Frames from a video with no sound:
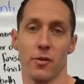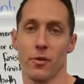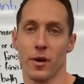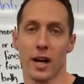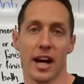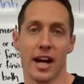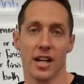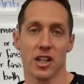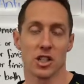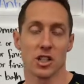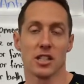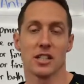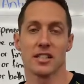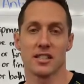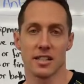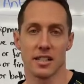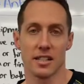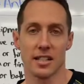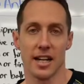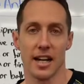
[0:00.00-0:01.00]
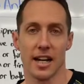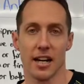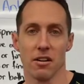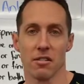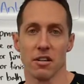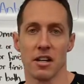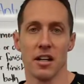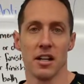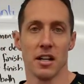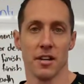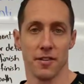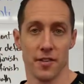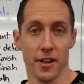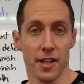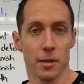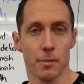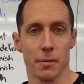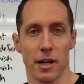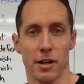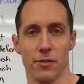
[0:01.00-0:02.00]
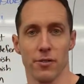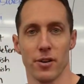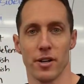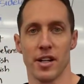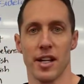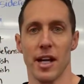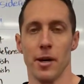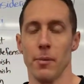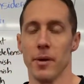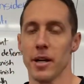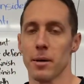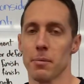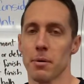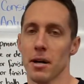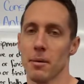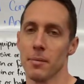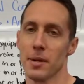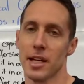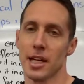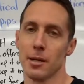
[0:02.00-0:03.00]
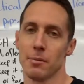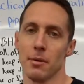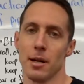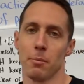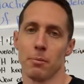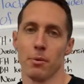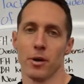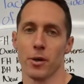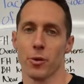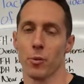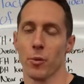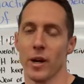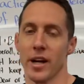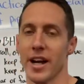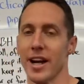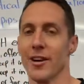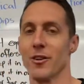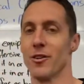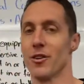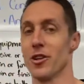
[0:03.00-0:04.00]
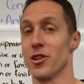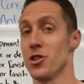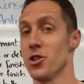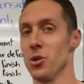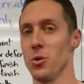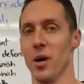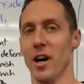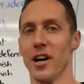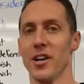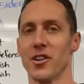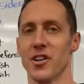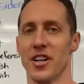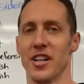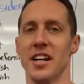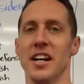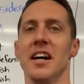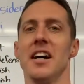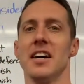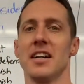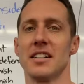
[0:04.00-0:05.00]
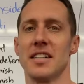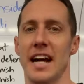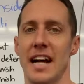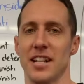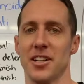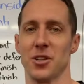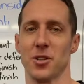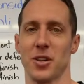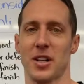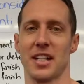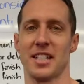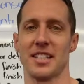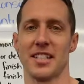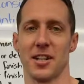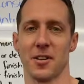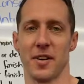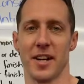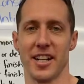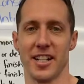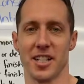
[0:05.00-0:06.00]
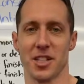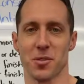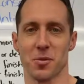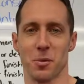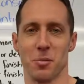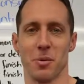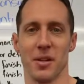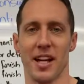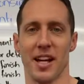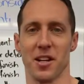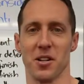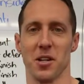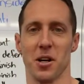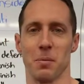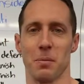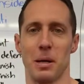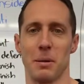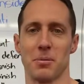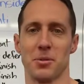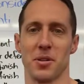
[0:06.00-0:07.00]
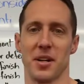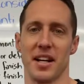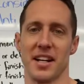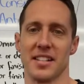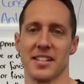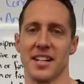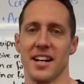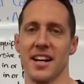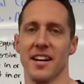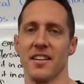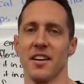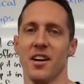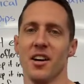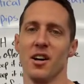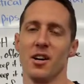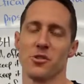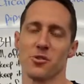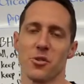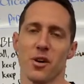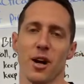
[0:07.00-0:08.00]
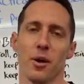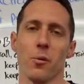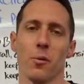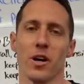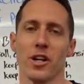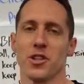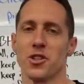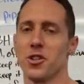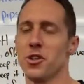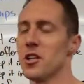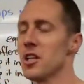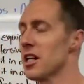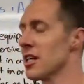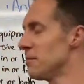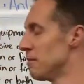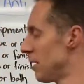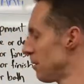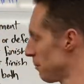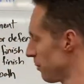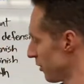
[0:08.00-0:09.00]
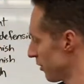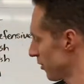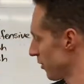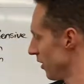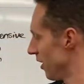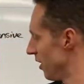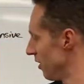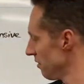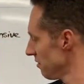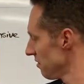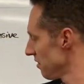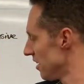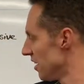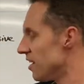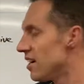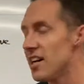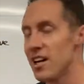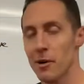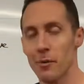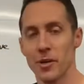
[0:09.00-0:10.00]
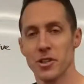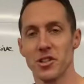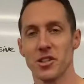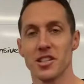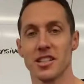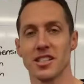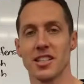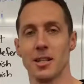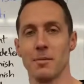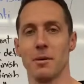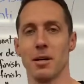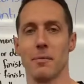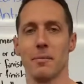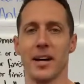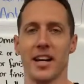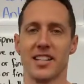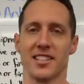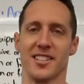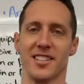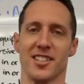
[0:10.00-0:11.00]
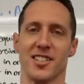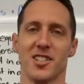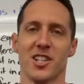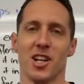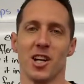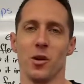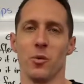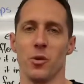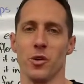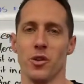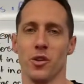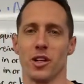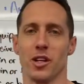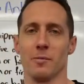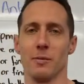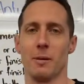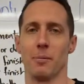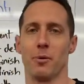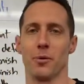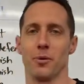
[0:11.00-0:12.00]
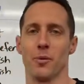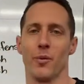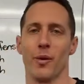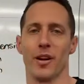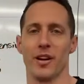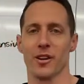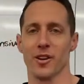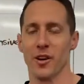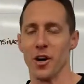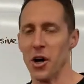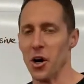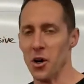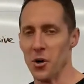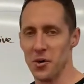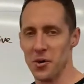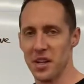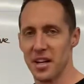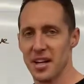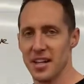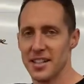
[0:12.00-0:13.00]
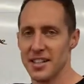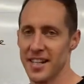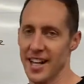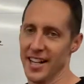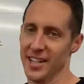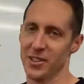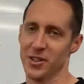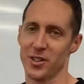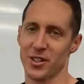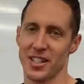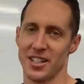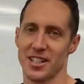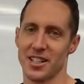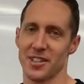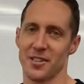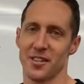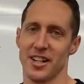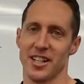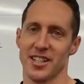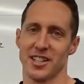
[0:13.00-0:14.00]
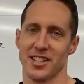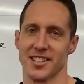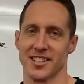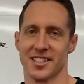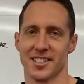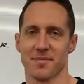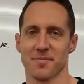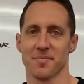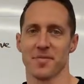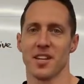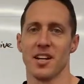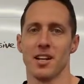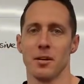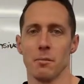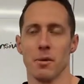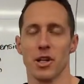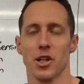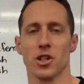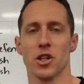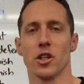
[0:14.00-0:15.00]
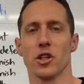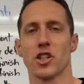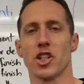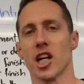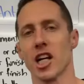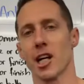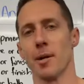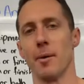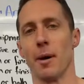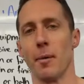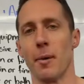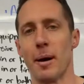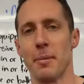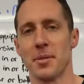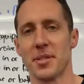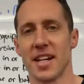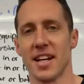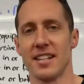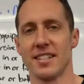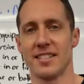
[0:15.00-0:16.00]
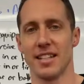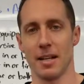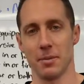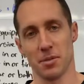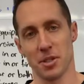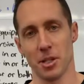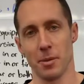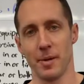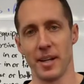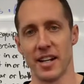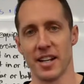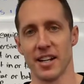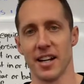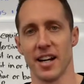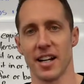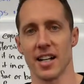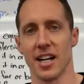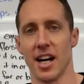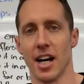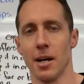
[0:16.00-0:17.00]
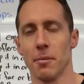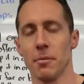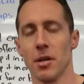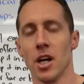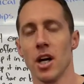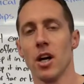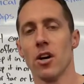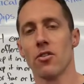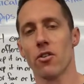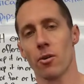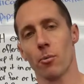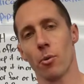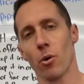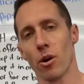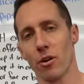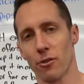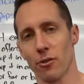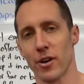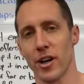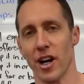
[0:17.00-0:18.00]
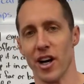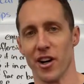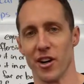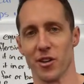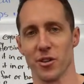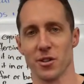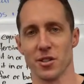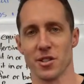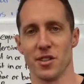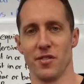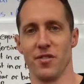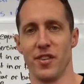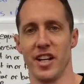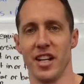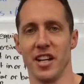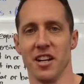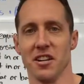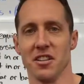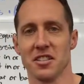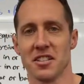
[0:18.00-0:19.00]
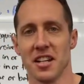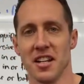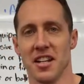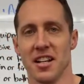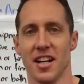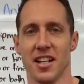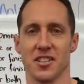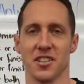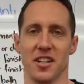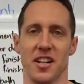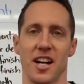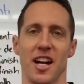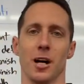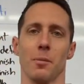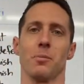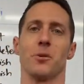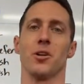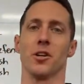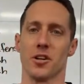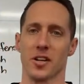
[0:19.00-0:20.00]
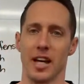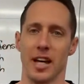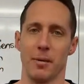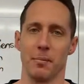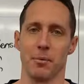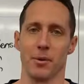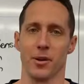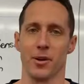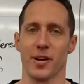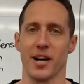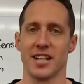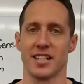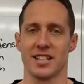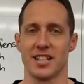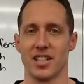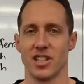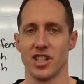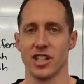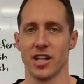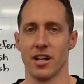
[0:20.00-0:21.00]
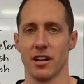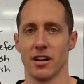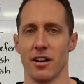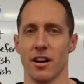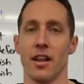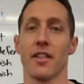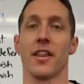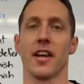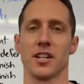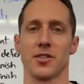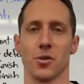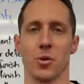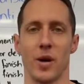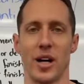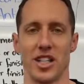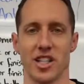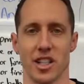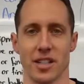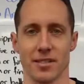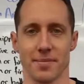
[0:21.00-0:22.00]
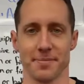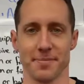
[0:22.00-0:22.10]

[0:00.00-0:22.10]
we actually sit down and think about it for a day, we could probably come up with 100 to 200 tactical considerations when playing long pips or anti. So I want you to come up with your own, and I want you to send me a message when you come up with one of your own tactical considerations. Make sure you check out my website, samsonavina.com, for more free articles and videos that's going to help your game progress this year. Thanks for watching.